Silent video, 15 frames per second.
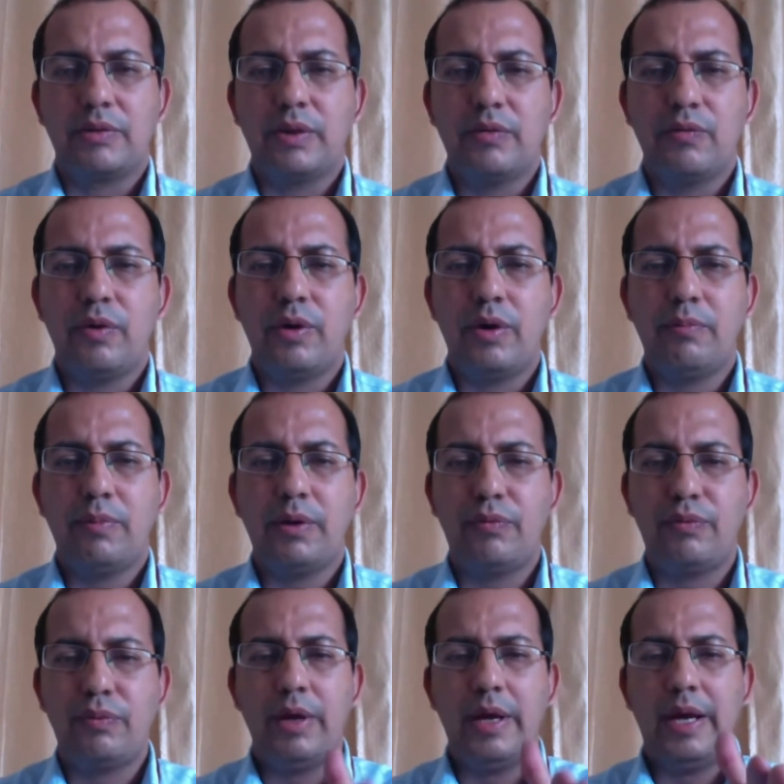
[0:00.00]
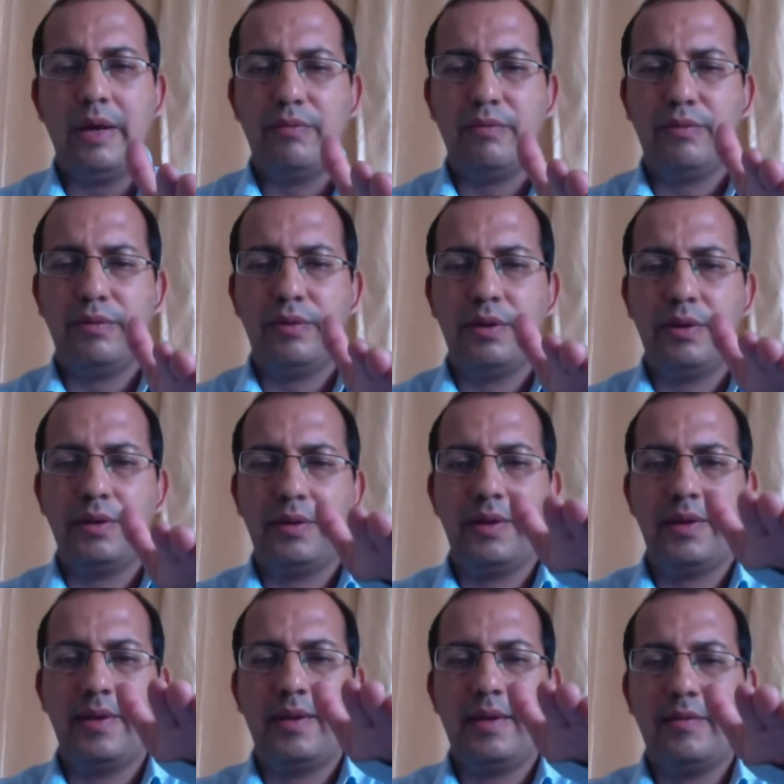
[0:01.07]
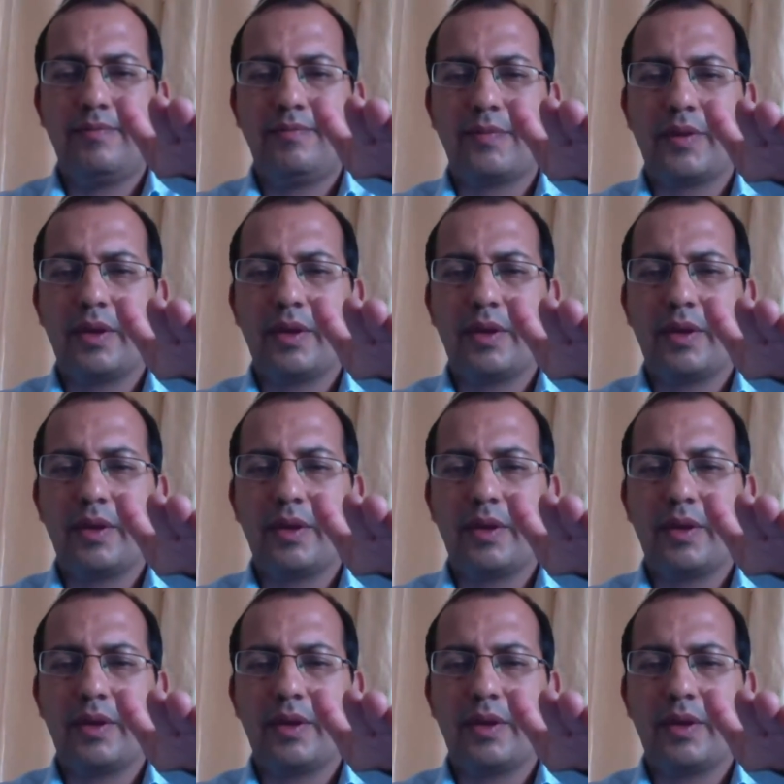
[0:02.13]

Okay, for example, if you have the